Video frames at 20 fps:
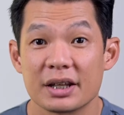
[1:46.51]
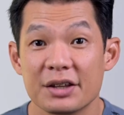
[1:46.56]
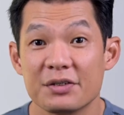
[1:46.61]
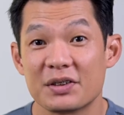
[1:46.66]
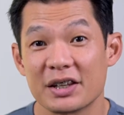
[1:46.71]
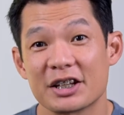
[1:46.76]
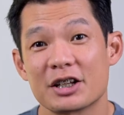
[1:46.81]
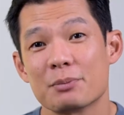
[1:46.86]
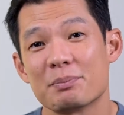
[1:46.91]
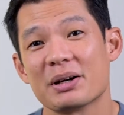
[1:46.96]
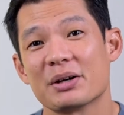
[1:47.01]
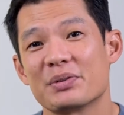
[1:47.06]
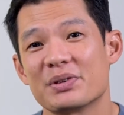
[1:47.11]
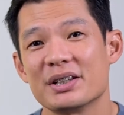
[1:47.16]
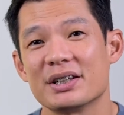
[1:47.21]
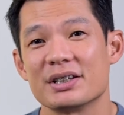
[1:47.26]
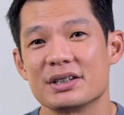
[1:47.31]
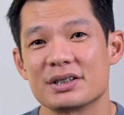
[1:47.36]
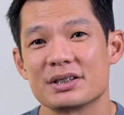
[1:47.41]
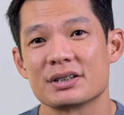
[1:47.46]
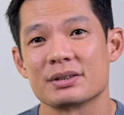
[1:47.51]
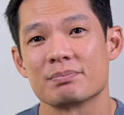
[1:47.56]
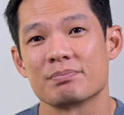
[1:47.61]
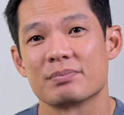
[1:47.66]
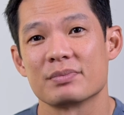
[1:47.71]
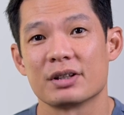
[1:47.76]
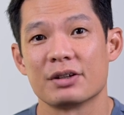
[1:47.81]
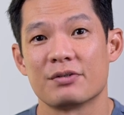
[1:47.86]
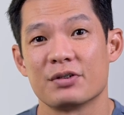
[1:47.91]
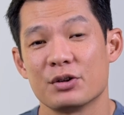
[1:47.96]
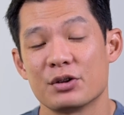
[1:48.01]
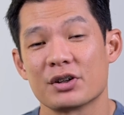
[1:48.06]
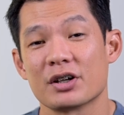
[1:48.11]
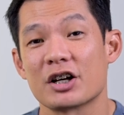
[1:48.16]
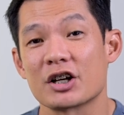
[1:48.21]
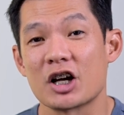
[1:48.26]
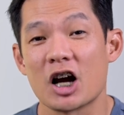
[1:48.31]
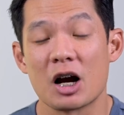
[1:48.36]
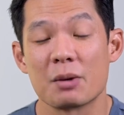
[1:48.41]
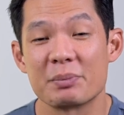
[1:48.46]
And think about this. If you
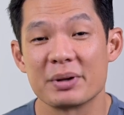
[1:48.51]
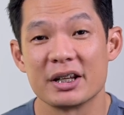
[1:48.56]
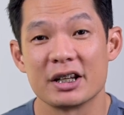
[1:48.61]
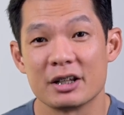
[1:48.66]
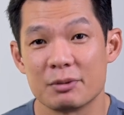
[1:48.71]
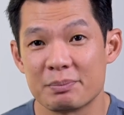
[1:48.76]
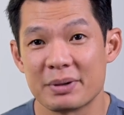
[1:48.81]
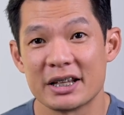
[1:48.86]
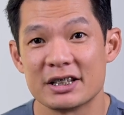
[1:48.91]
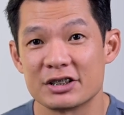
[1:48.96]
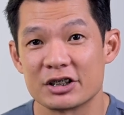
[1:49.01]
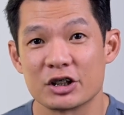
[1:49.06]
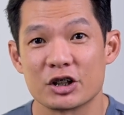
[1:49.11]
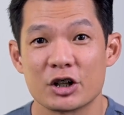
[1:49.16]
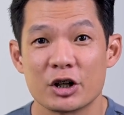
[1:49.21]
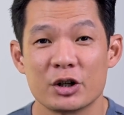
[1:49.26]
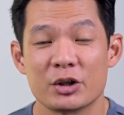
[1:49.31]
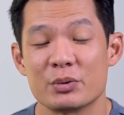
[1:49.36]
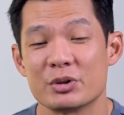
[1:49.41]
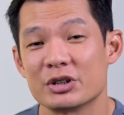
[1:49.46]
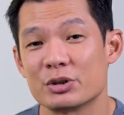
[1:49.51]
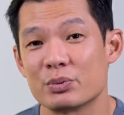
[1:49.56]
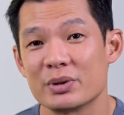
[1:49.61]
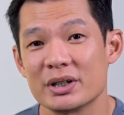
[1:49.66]
thought copying and pasting code was